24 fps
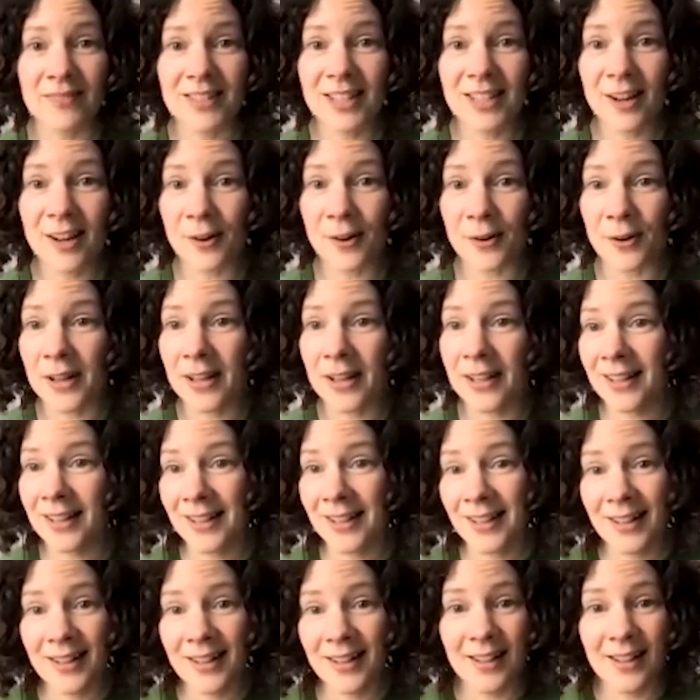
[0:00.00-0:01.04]
So
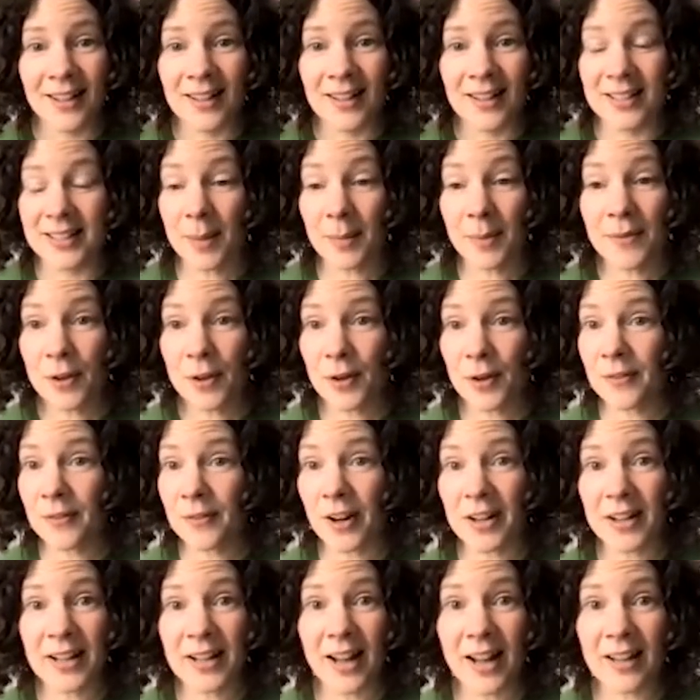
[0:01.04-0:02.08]
some of you have
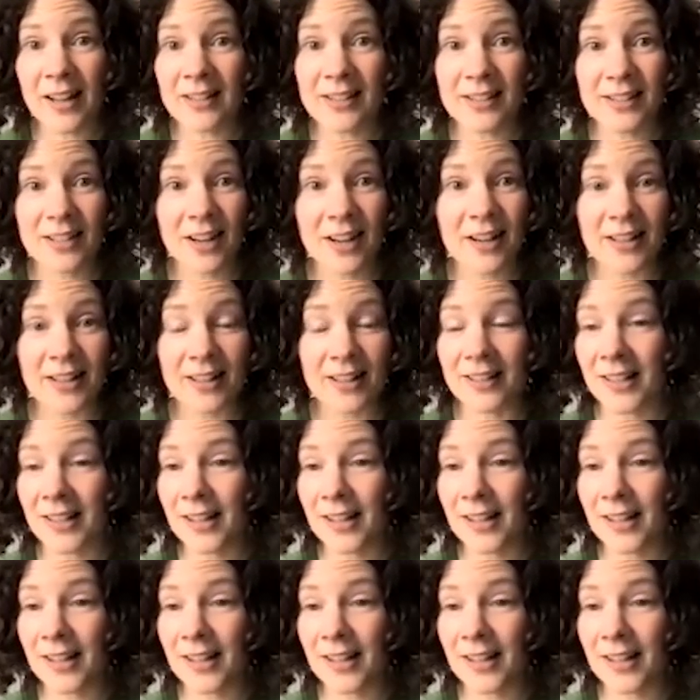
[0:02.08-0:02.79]
already gotten started.